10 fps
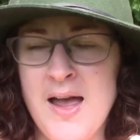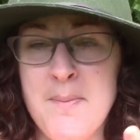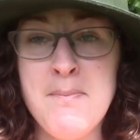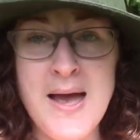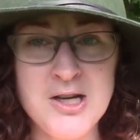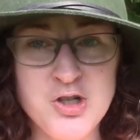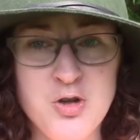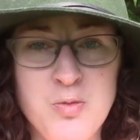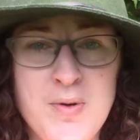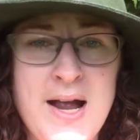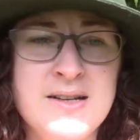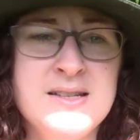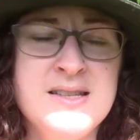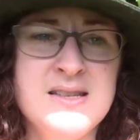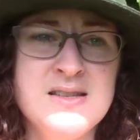magical
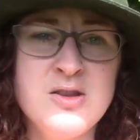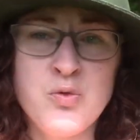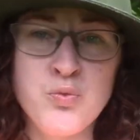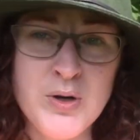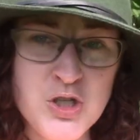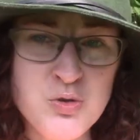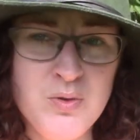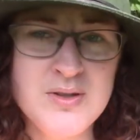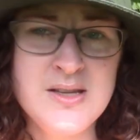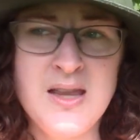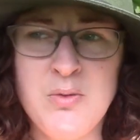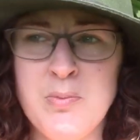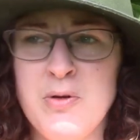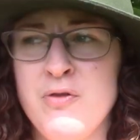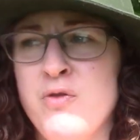practices, the rituals that they
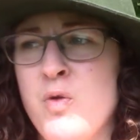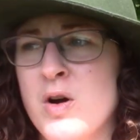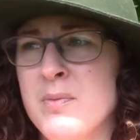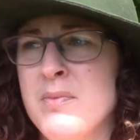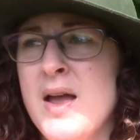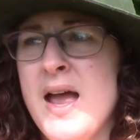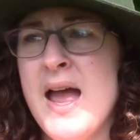would perform,